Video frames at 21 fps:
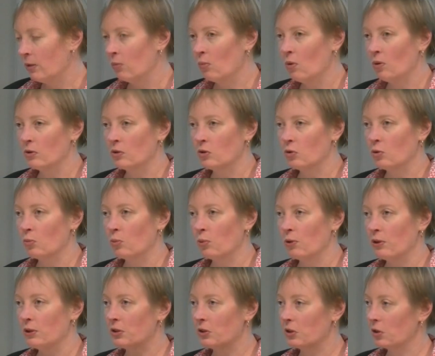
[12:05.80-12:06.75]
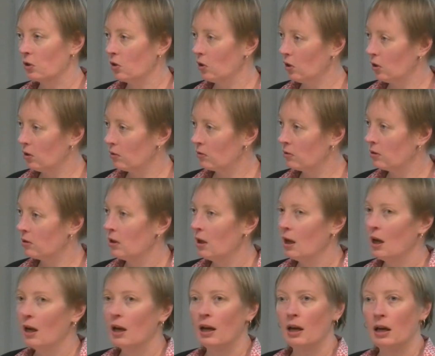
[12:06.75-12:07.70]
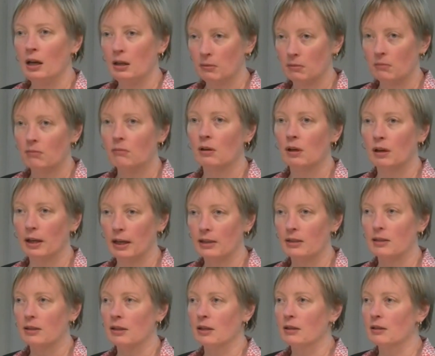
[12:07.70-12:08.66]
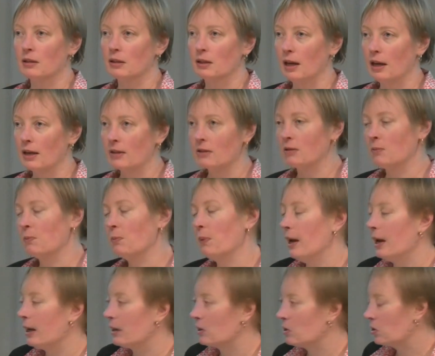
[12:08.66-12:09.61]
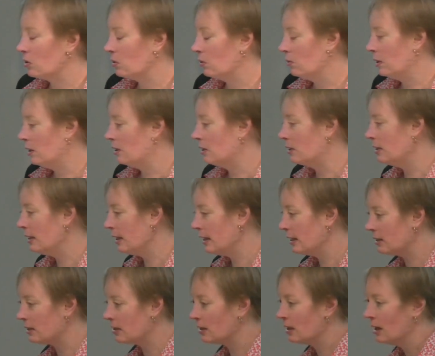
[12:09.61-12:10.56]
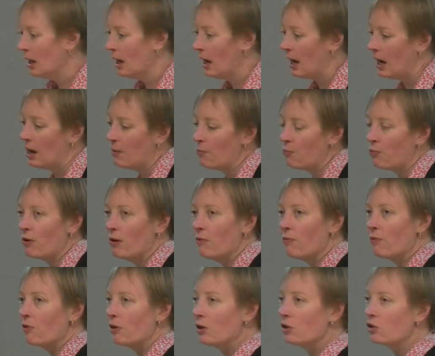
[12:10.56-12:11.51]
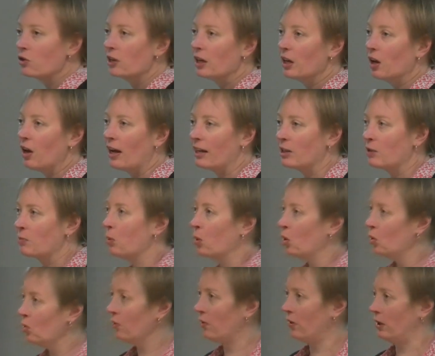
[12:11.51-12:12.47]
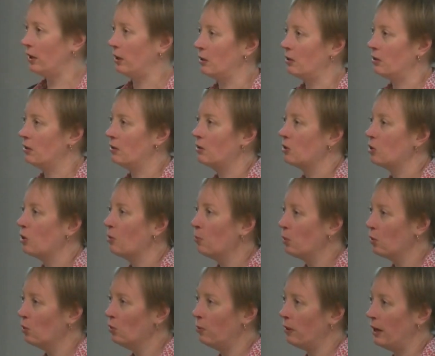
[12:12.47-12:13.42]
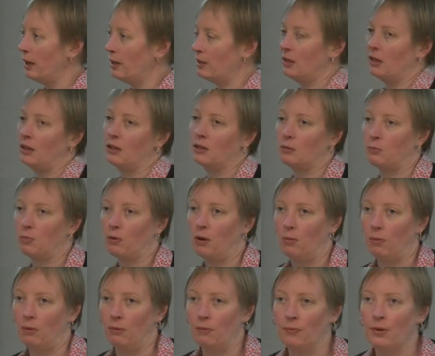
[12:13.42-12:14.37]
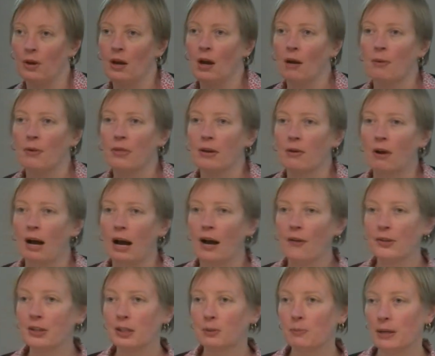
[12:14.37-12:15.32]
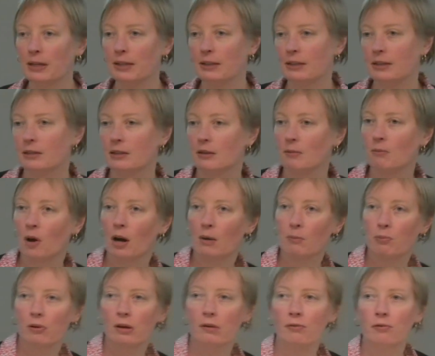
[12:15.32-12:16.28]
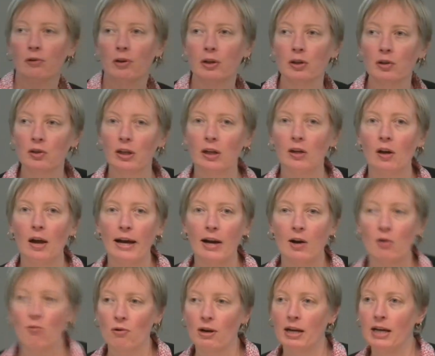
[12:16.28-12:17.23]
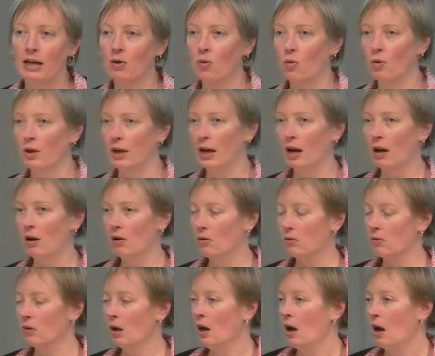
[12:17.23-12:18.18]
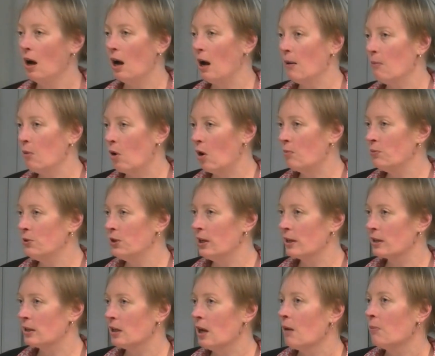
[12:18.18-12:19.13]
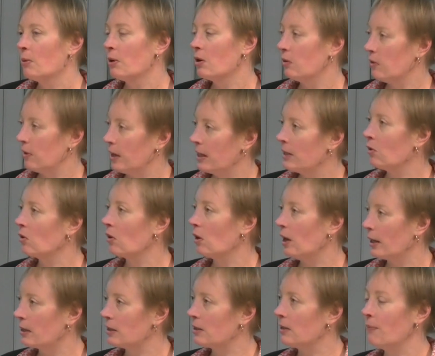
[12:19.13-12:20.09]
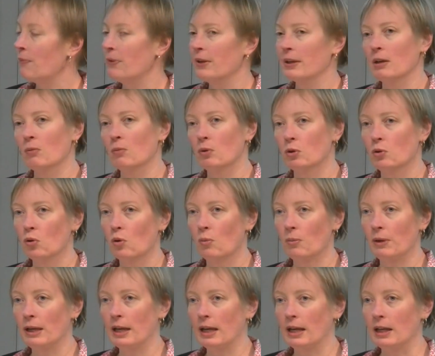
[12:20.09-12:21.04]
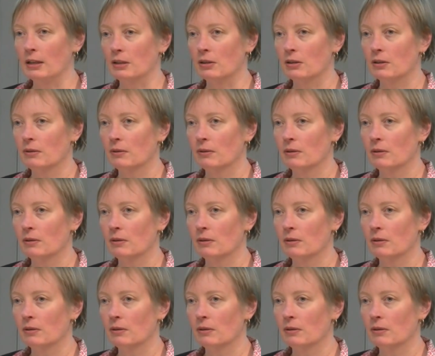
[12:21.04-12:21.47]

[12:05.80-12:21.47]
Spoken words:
it wants to impress the girls, it collects things and takes it back to its nest. It preferentially likes blue things, so blue plastic is a problem. But there are other species that might preferentially like green or yellow objects because they look like something it would normally eat.